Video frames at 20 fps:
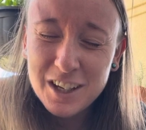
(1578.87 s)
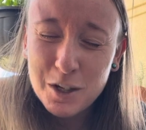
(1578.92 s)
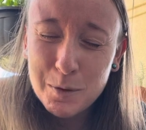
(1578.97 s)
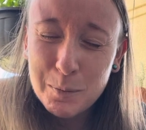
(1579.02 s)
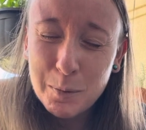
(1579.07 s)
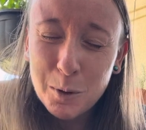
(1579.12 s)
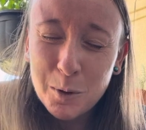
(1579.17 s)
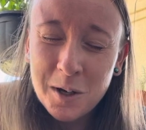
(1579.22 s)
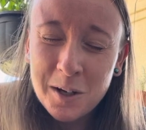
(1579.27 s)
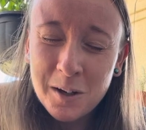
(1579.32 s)

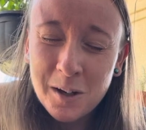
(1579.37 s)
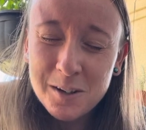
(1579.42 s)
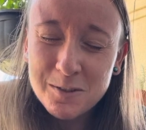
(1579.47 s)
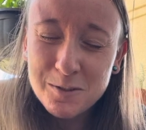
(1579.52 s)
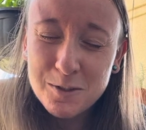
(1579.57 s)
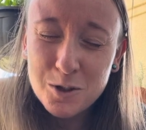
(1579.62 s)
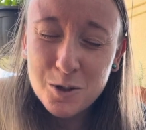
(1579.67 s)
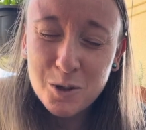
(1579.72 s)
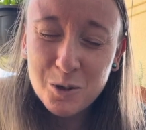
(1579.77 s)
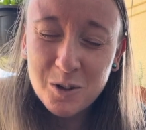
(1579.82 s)
Putting off
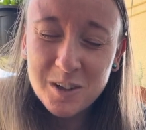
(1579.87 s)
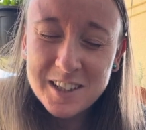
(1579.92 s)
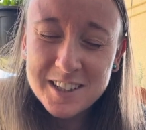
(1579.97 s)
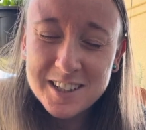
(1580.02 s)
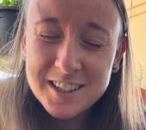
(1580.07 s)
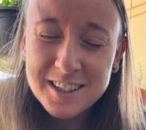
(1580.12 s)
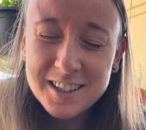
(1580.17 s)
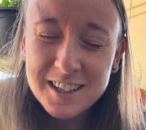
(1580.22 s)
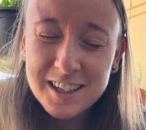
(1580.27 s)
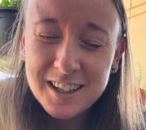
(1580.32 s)
the
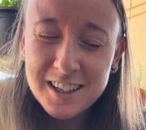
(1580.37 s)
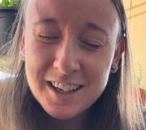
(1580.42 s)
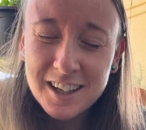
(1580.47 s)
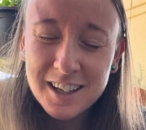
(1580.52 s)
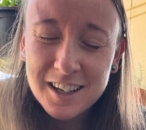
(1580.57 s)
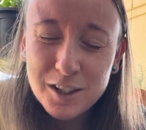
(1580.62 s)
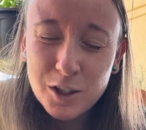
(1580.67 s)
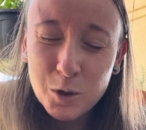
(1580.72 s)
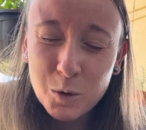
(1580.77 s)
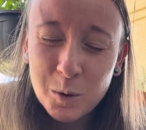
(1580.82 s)
choice
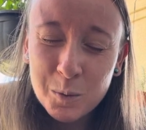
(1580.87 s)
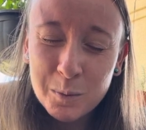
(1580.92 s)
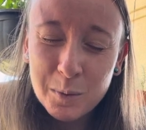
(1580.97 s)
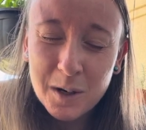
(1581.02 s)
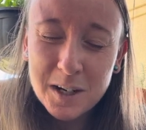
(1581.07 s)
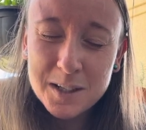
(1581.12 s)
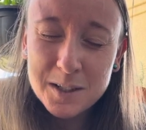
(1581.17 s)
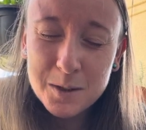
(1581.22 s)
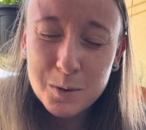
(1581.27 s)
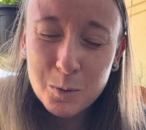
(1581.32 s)
to
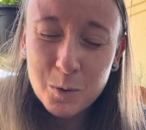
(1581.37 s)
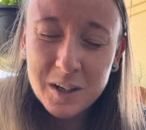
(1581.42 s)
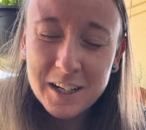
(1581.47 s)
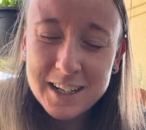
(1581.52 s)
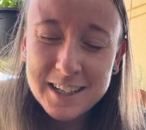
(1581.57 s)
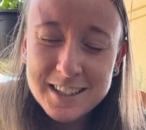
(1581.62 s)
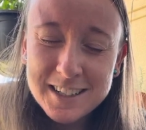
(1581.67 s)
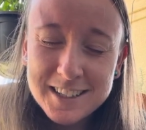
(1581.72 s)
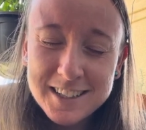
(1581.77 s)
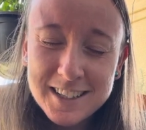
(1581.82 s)
embrace what
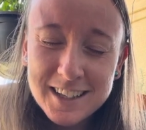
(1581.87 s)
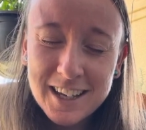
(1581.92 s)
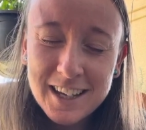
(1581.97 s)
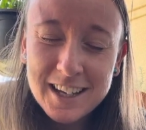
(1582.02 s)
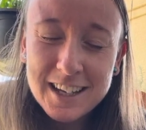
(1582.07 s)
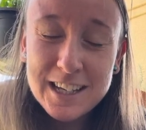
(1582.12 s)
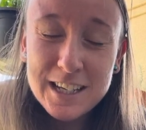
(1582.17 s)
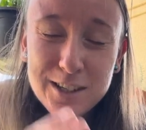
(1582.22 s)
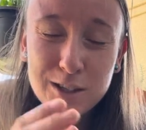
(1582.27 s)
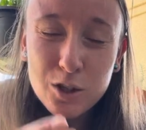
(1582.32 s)
is,
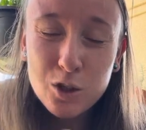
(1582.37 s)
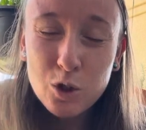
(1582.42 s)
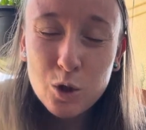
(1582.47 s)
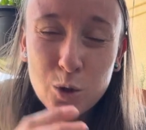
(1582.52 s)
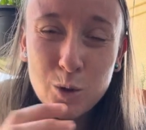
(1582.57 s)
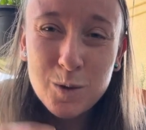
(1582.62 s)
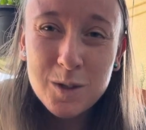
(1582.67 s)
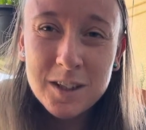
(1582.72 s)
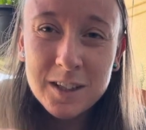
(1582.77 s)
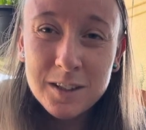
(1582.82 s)
is
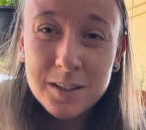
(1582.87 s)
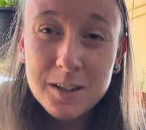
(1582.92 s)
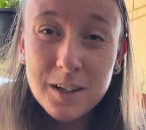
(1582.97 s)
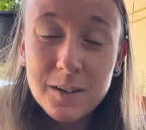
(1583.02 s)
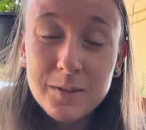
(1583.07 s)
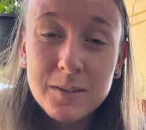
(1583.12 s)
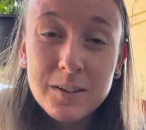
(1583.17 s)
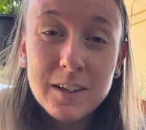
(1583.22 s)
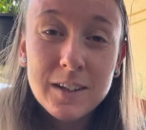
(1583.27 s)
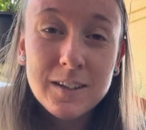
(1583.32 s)
choosing
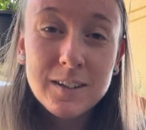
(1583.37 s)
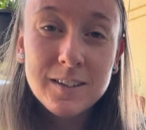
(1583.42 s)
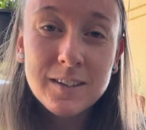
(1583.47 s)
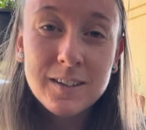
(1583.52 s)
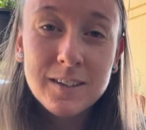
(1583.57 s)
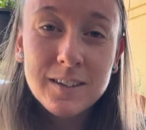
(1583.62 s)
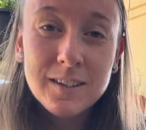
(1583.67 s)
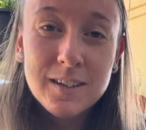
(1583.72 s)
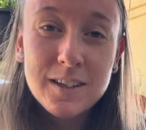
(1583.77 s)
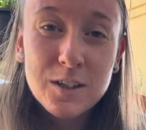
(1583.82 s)
suffering,
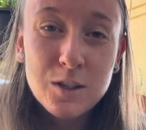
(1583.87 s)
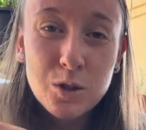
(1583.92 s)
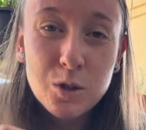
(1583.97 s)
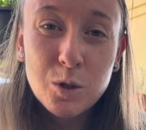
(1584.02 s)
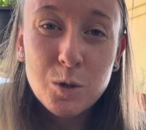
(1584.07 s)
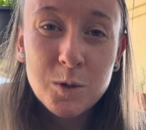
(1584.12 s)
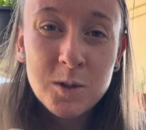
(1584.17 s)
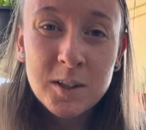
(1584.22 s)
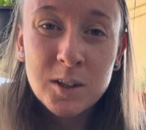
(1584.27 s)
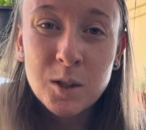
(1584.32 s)
is
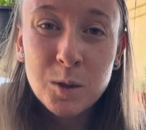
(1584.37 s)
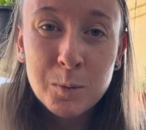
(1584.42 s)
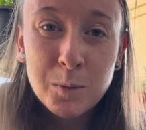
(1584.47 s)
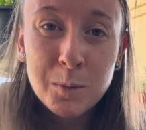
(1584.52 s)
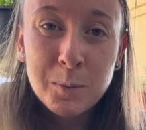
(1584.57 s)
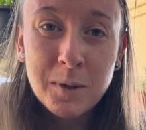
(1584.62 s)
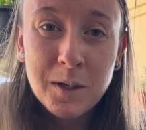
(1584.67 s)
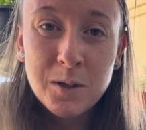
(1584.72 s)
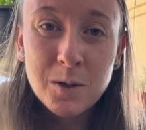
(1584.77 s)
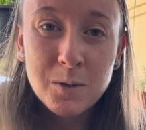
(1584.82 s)
choosing to
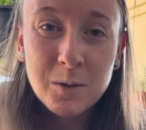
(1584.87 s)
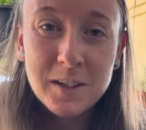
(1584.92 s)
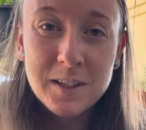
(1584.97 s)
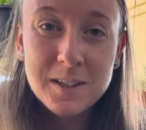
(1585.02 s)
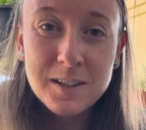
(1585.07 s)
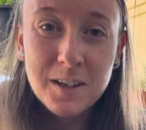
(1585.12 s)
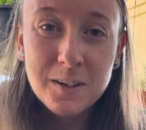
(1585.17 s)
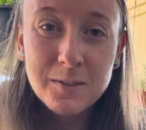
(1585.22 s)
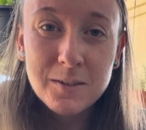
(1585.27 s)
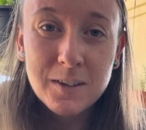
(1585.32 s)
perpetuate
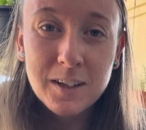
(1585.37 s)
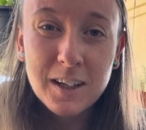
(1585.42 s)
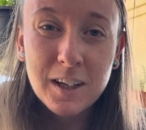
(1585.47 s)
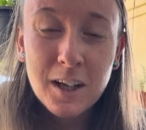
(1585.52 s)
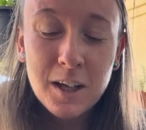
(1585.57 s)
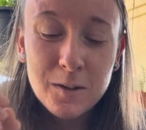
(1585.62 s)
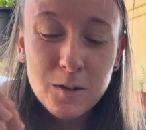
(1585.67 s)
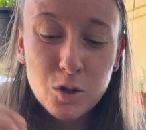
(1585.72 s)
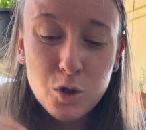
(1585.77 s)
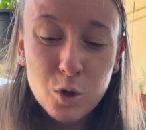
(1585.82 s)
suffering.
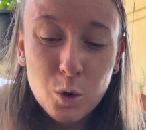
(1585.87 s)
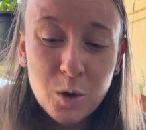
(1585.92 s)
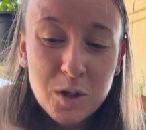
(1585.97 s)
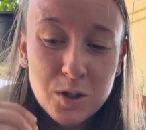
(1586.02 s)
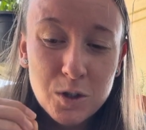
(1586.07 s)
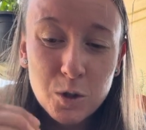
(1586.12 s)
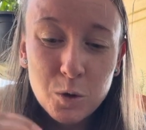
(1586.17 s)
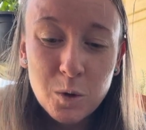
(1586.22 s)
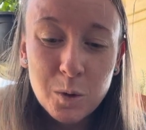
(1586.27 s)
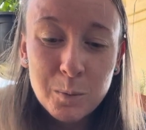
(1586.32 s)
The
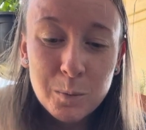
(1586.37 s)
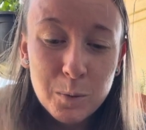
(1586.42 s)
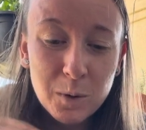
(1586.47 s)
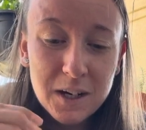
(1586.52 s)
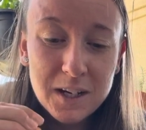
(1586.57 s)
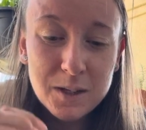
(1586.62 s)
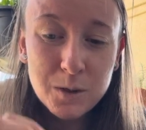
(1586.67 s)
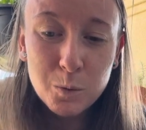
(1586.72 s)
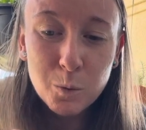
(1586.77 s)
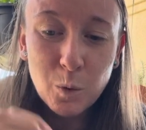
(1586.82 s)
choice to
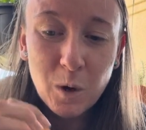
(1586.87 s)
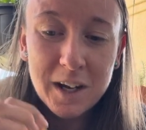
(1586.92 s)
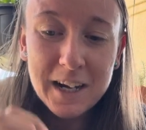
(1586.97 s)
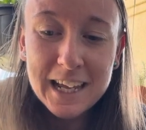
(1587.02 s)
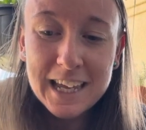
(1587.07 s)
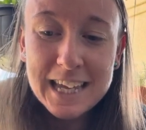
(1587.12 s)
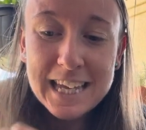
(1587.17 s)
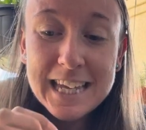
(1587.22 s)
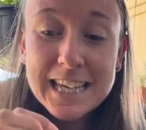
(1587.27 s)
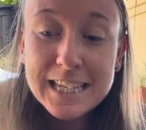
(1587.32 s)
embrace what
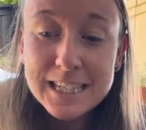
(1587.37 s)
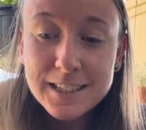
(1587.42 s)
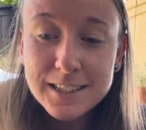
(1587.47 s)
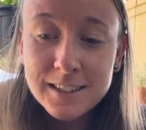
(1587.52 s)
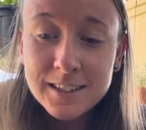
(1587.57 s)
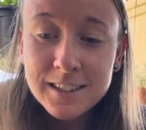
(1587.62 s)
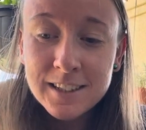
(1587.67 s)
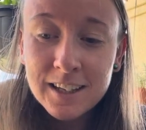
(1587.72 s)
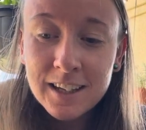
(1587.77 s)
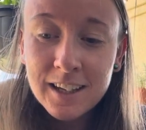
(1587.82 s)

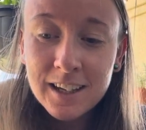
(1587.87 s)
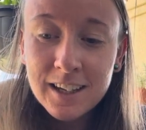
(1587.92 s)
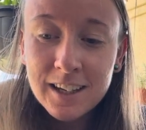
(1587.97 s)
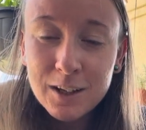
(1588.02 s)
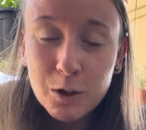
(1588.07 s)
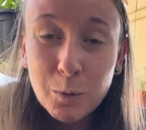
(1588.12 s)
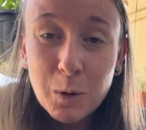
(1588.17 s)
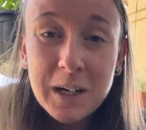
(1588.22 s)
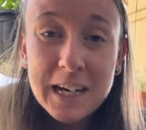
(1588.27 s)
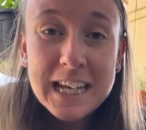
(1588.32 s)
is,
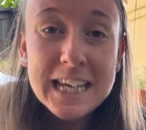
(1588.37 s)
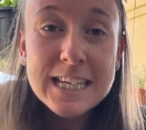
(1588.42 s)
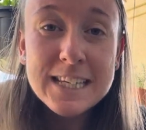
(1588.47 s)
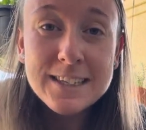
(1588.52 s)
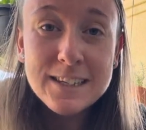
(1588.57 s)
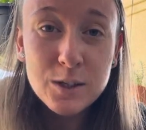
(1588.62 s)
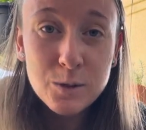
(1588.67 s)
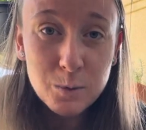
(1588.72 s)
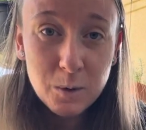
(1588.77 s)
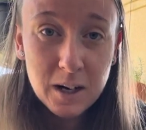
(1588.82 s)
what
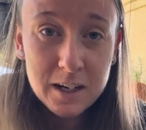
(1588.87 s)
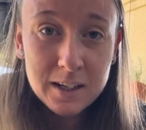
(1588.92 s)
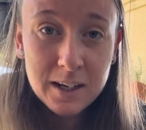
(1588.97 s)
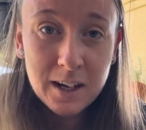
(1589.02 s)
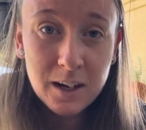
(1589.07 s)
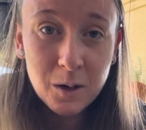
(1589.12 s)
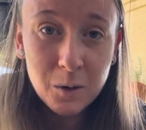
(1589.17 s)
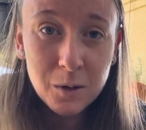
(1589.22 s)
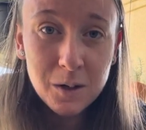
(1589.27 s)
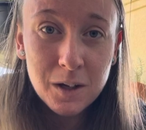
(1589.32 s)
is is right
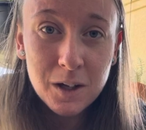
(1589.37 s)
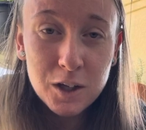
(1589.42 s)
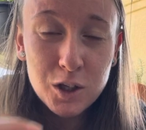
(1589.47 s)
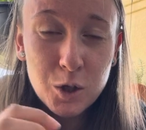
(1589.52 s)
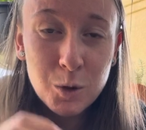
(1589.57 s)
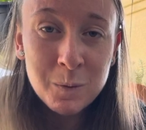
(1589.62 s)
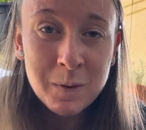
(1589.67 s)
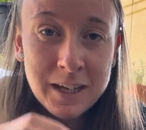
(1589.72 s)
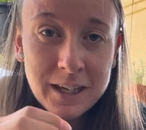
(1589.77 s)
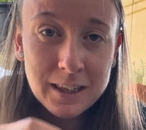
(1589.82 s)
now.
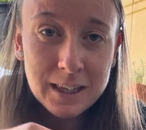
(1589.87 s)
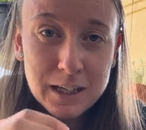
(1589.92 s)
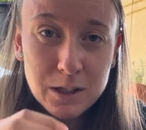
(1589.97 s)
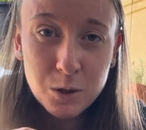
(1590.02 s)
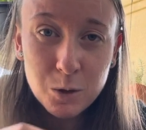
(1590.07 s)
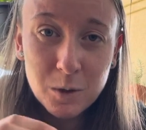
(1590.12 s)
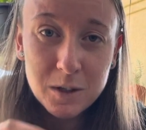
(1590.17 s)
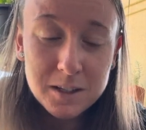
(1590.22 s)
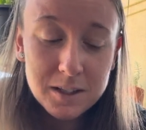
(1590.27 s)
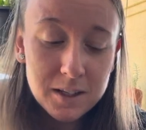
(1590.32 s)
You make that
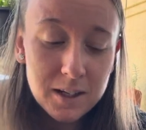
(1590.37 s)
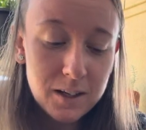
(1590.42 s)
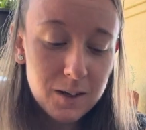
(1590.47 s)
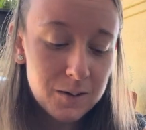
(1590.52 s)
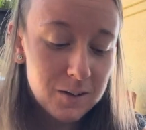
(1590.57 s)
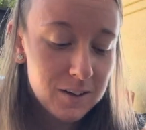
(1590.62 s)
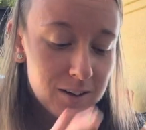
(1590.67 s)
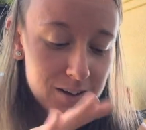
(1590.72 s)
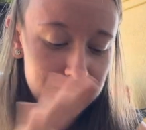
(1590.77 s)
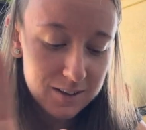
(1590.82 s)
choice now.
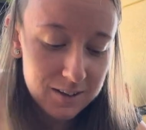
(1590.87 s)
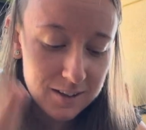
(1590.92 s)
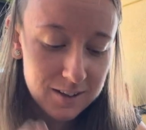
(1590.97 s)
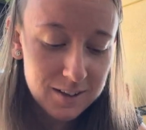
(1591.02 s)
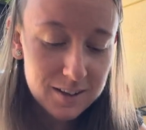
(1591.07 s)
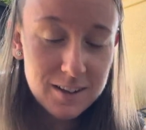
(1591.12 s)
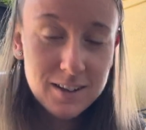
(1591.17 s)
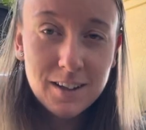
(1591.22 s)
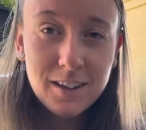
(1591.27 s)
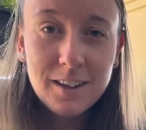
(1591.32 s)

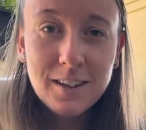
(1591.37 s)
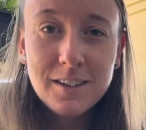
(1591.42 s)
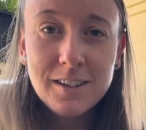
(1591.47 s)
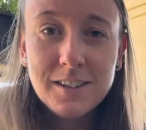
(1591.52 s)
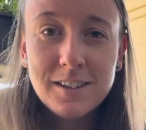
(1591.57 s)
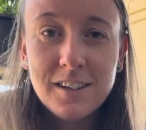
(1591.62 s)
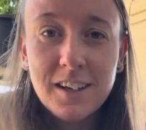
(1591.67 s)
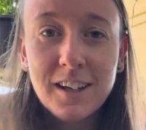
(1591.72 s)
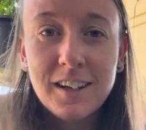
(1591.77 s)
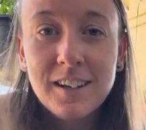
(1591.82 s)

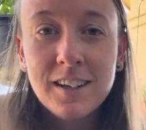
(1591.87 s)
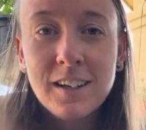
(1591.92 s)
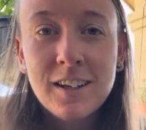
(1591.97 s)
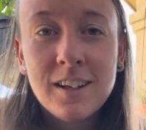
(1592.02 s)
Done.